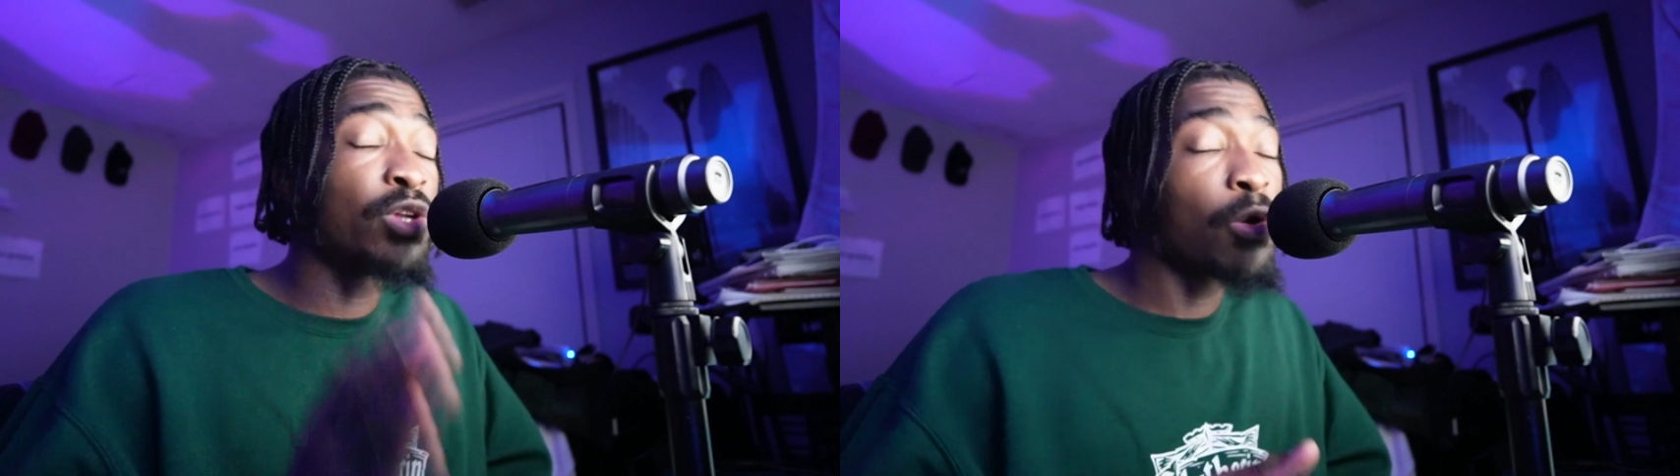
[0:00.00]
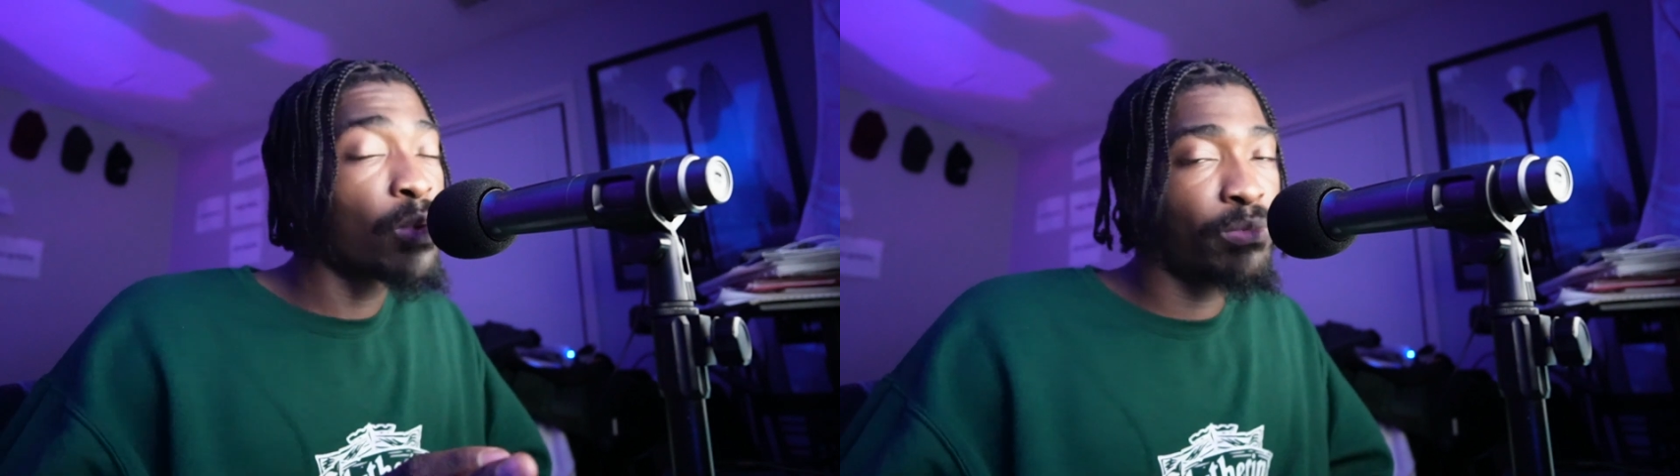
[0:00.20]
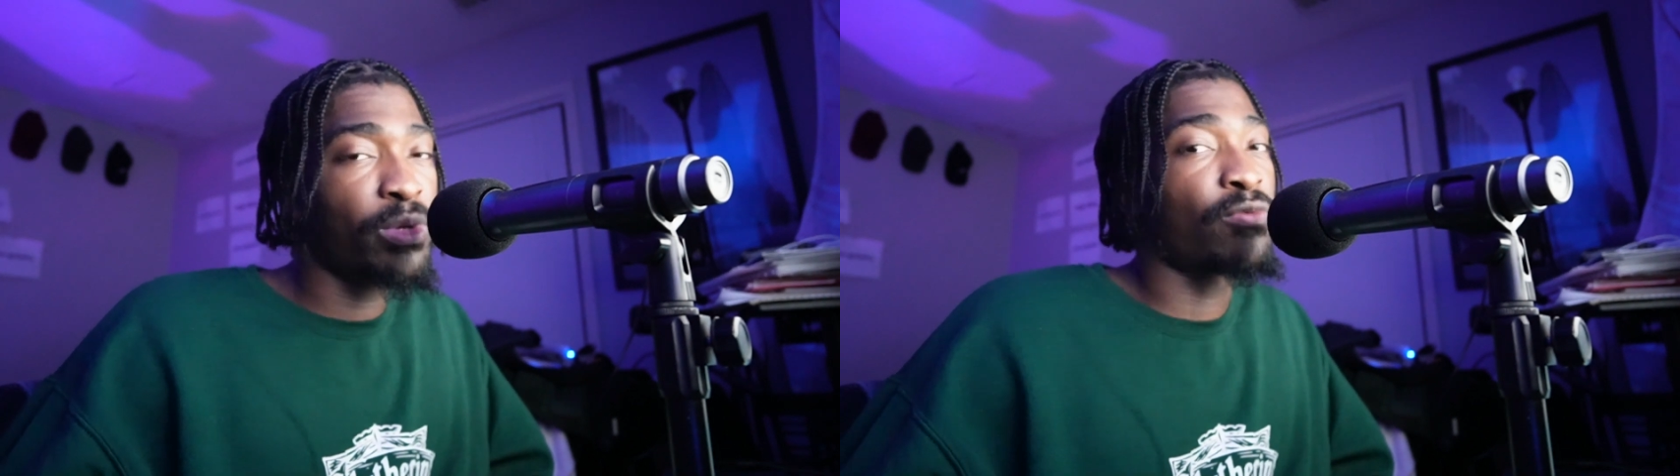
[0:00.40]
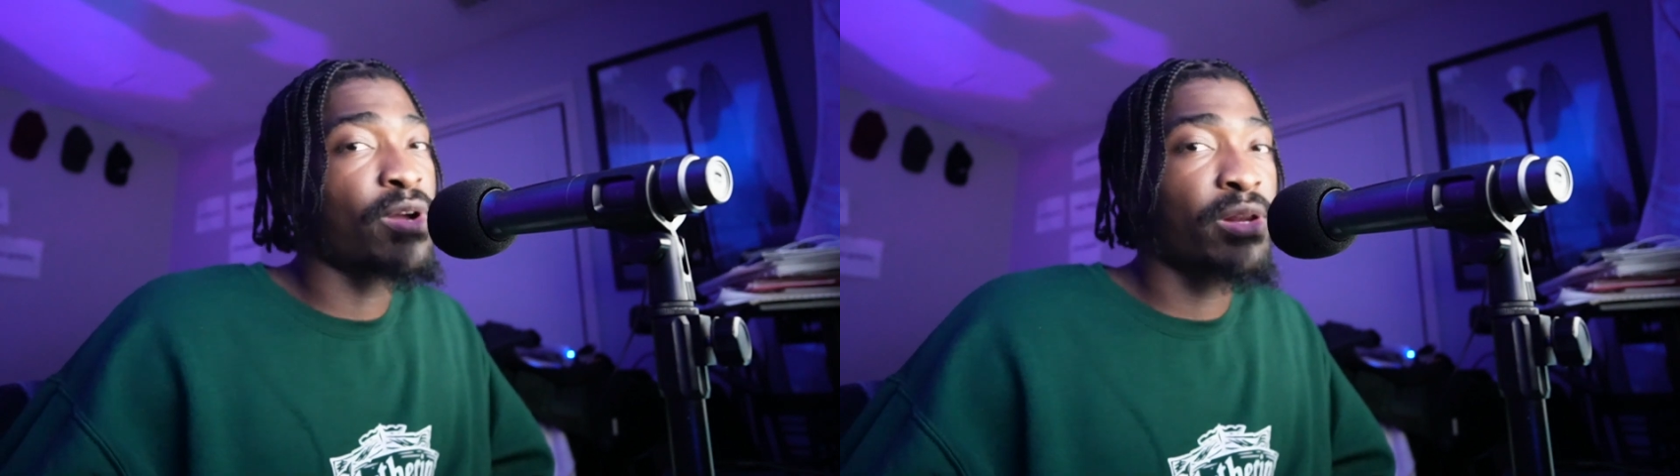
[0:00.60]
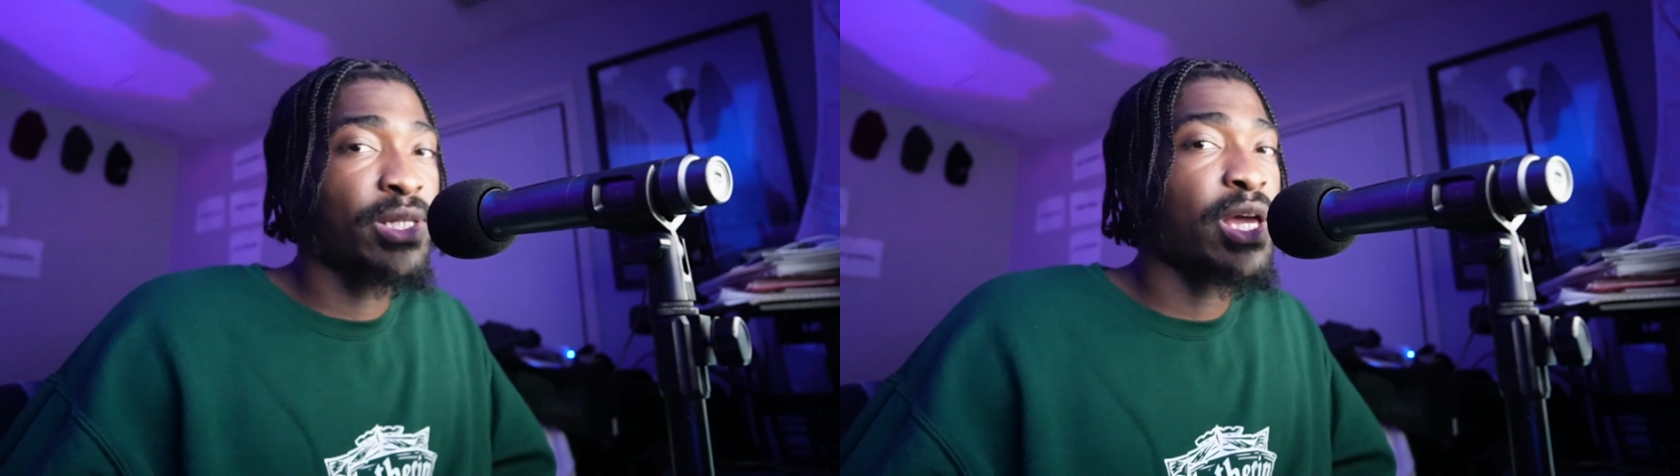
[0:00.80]
don't want to be
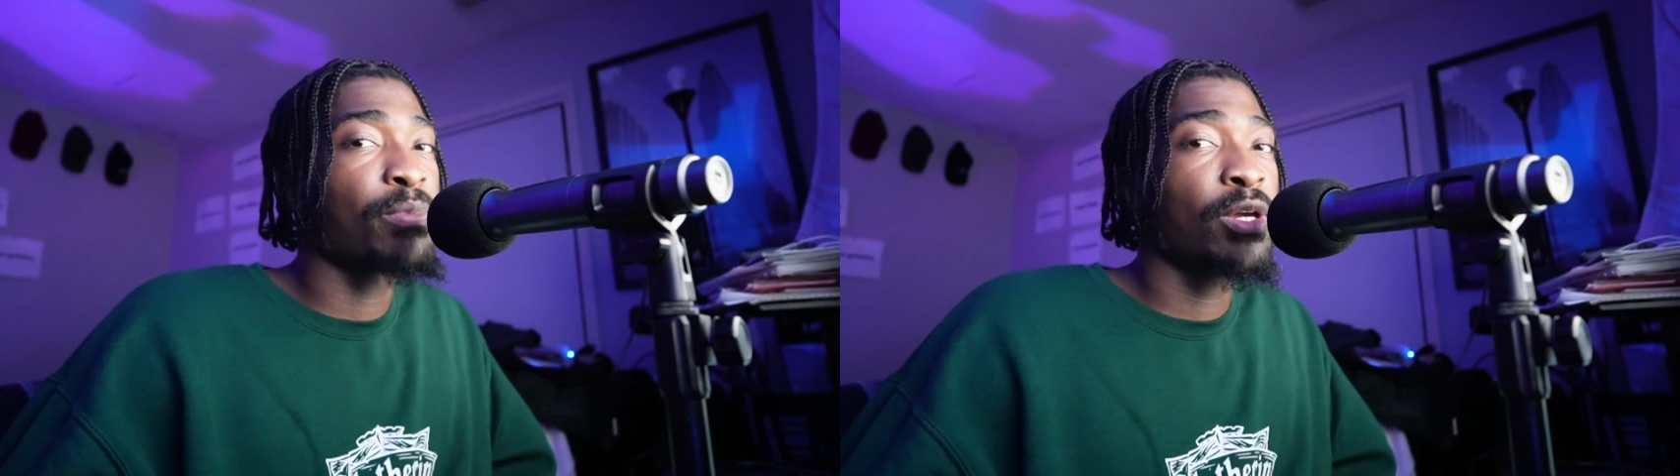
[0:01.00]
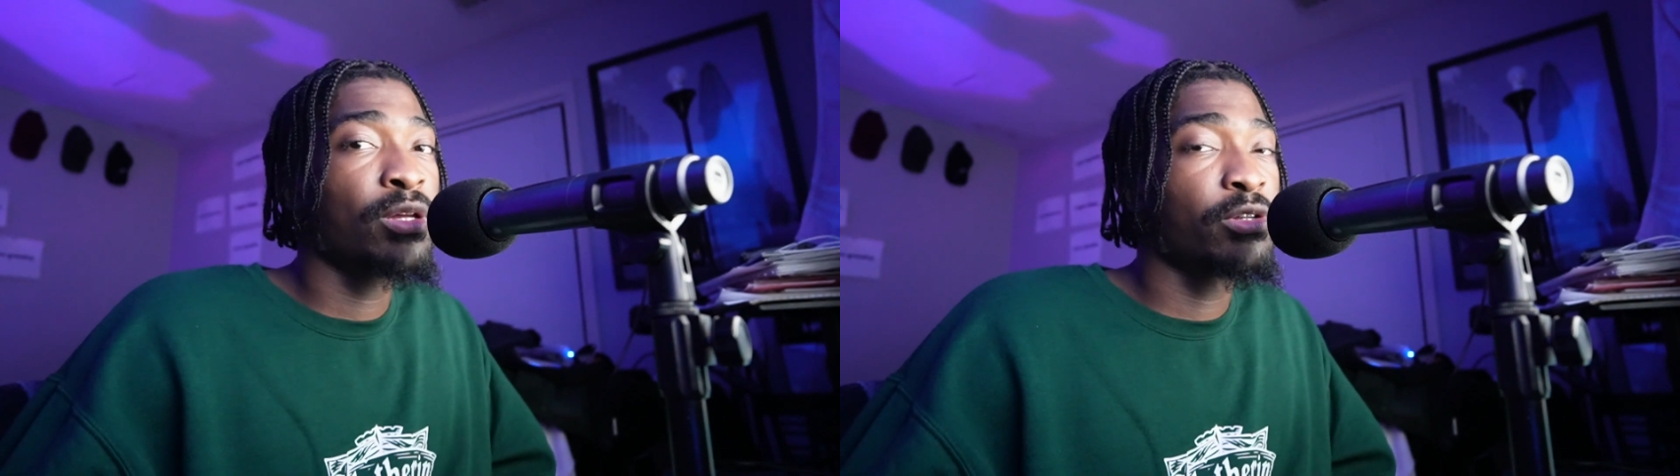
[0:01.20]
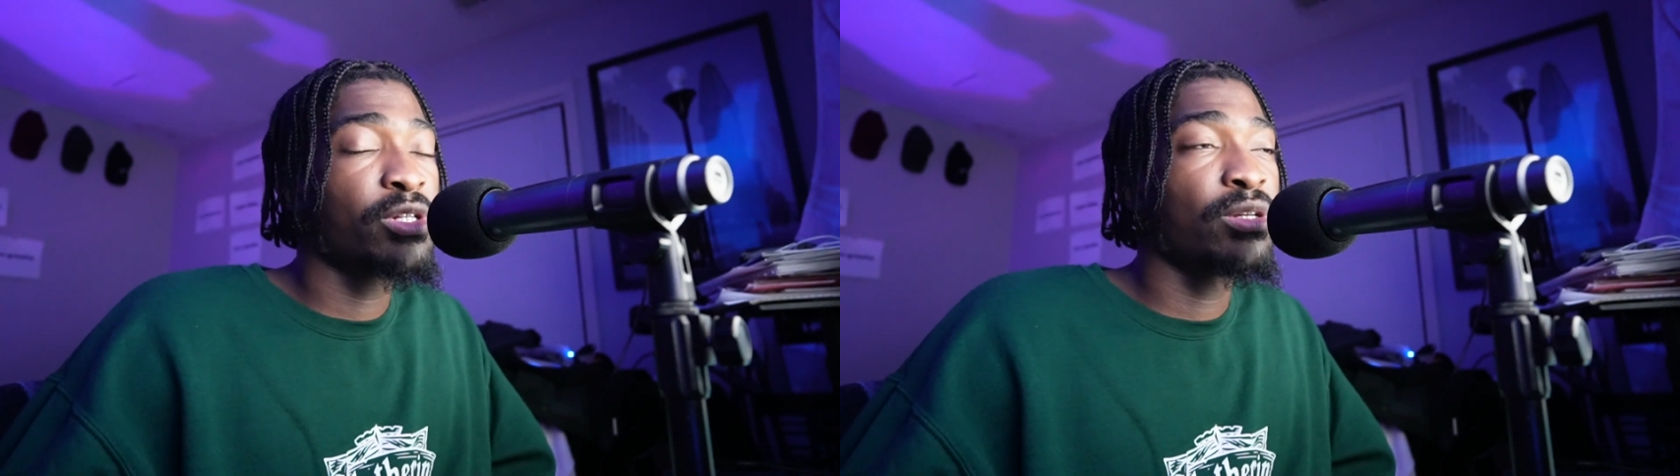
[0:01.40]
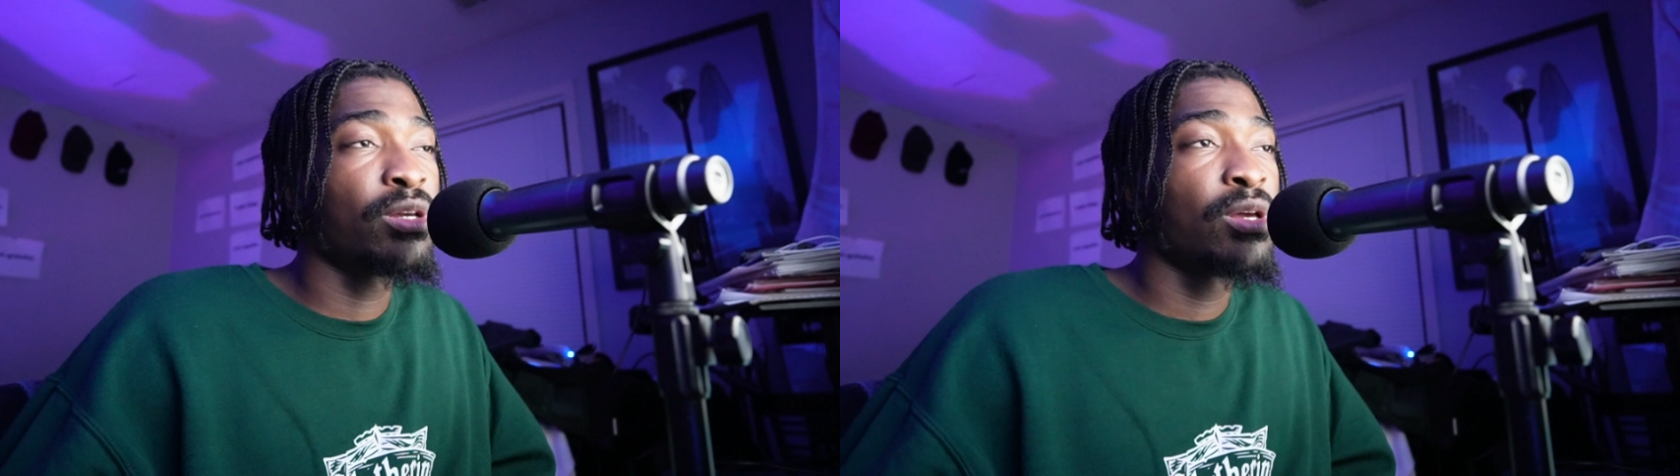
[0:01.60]
around that type of energy.